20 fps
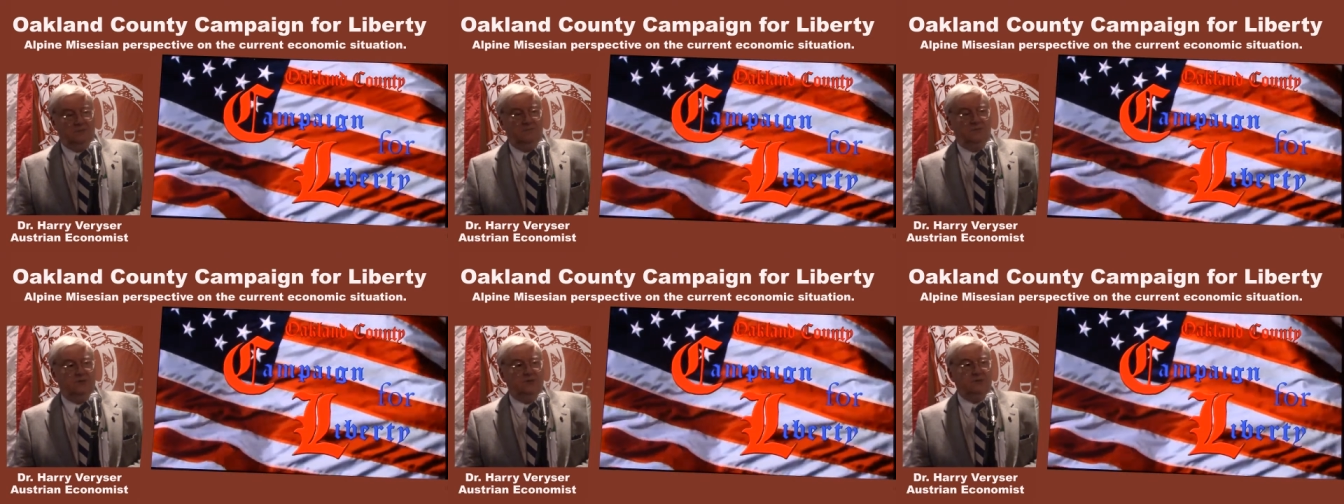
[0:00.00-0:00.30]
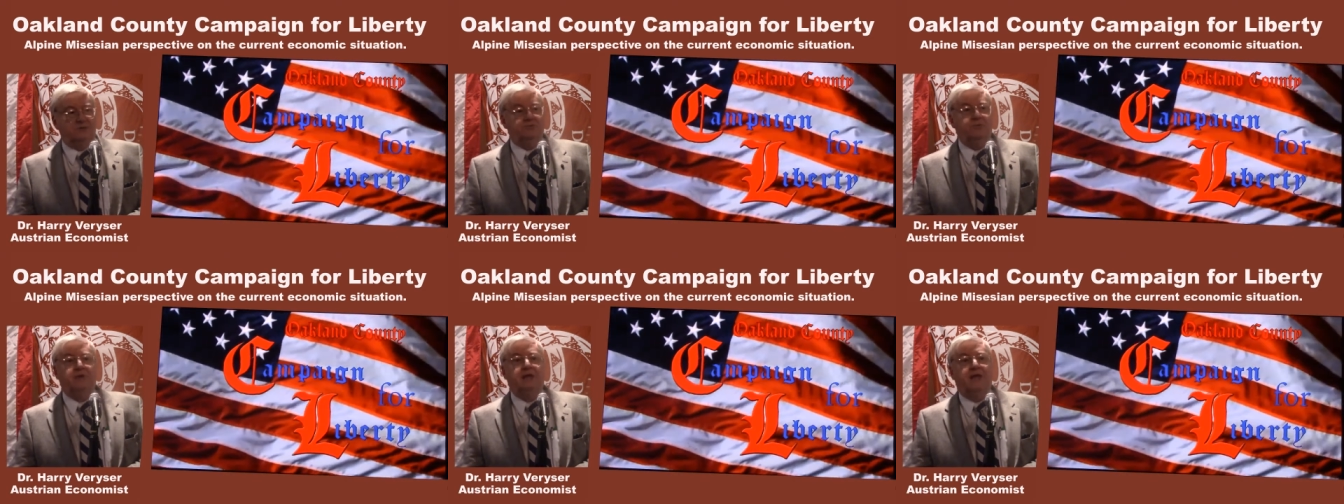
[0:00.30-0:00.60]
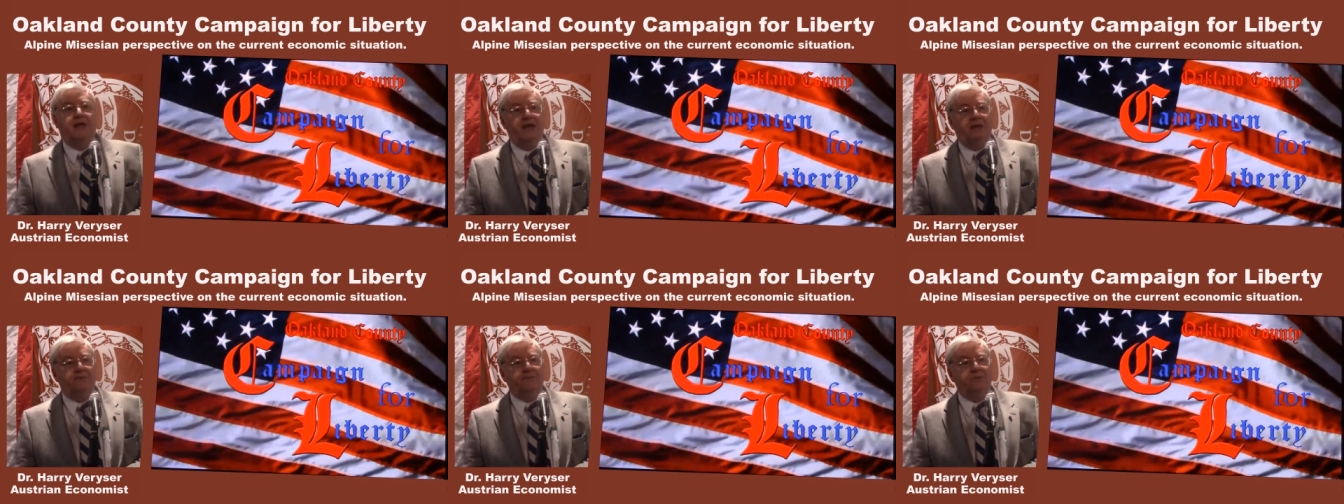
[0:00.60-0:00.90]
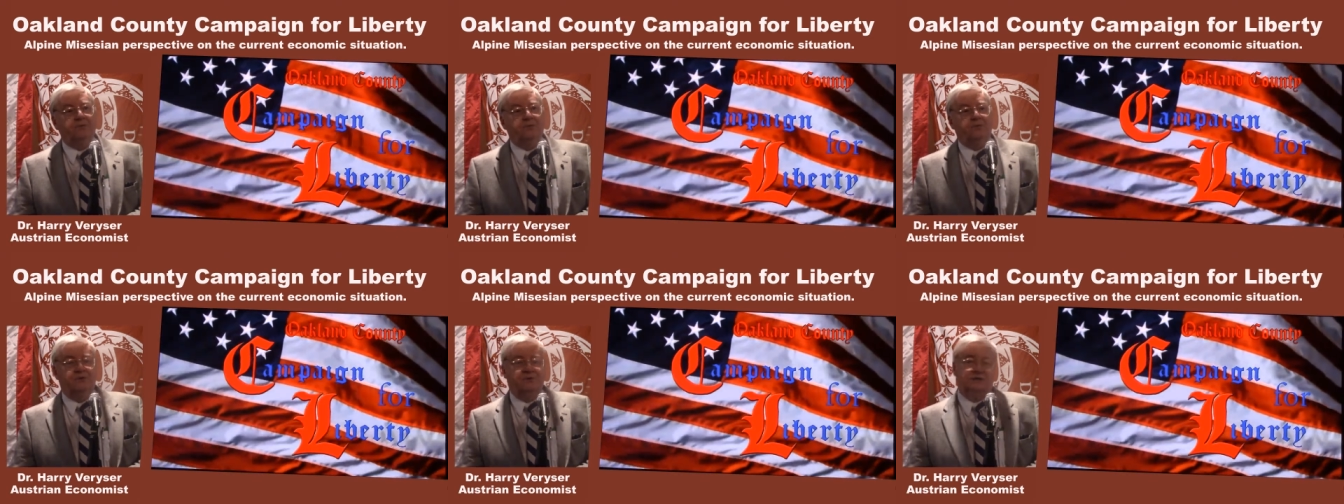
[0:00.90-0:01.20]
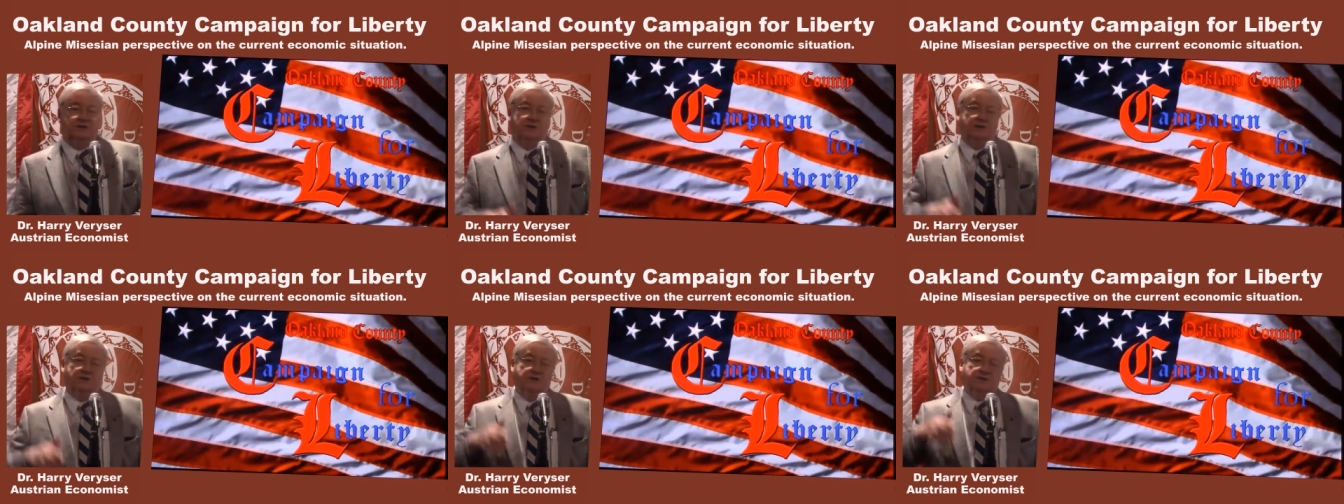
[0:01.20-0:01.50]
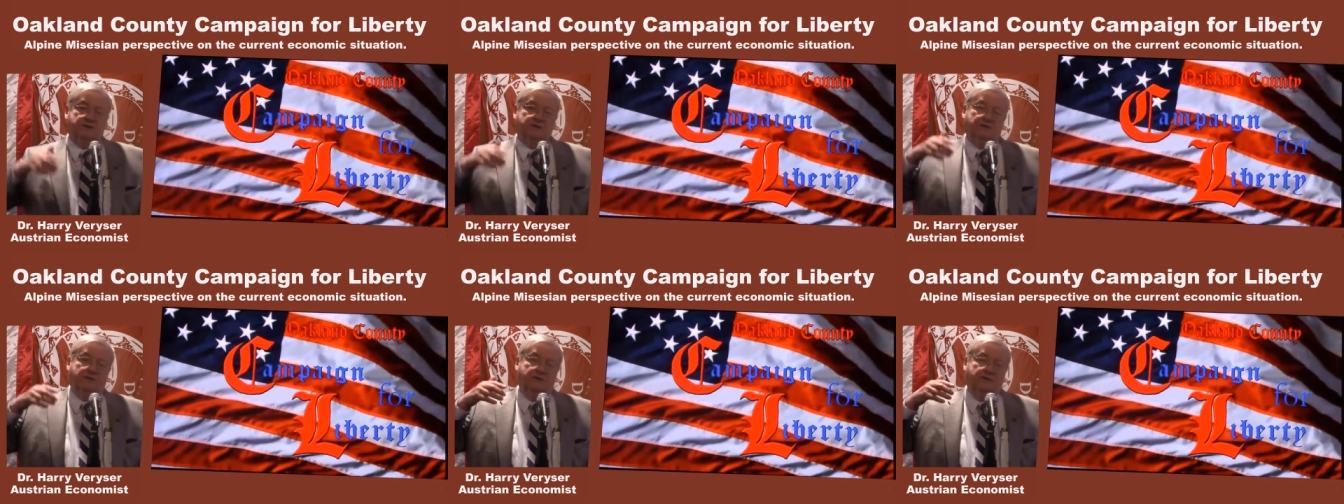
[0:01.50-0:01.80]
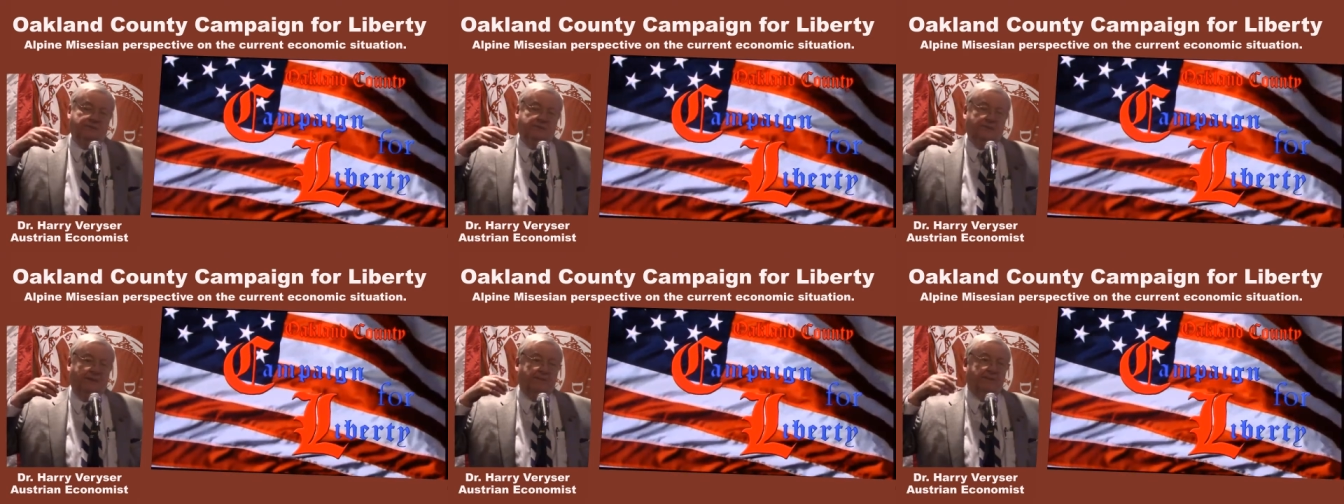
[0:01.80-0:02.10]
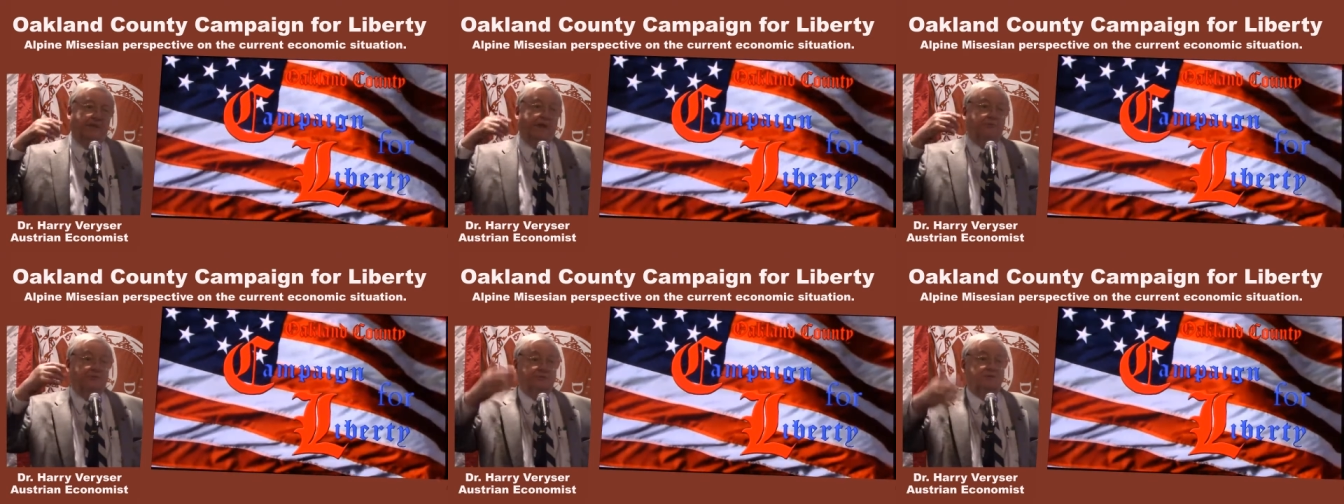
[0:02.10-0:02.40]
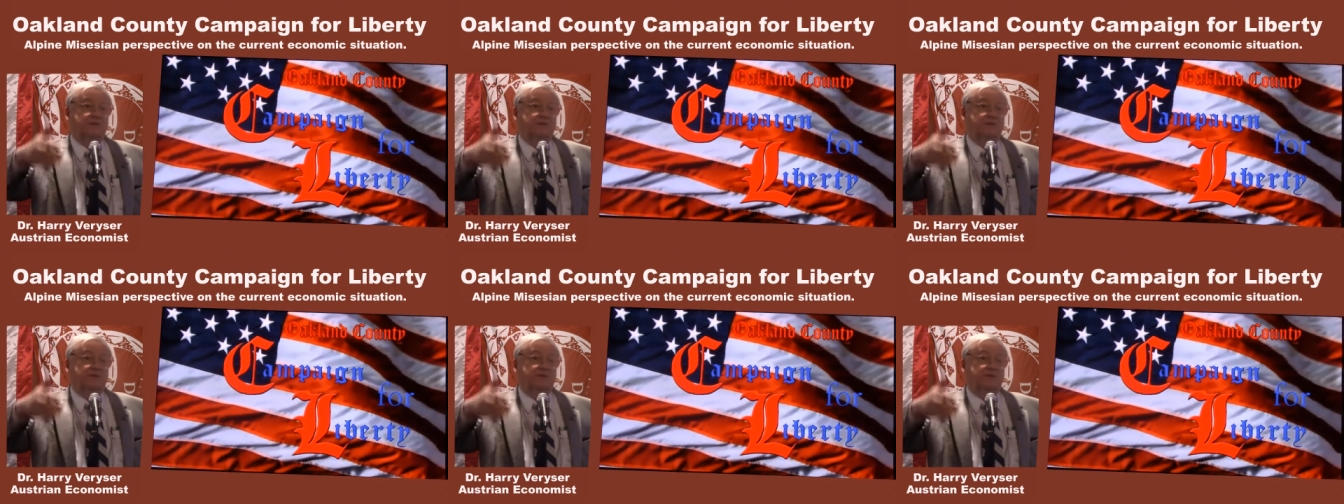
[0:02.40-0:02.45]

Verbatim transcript: Because what happened was this I mean, I was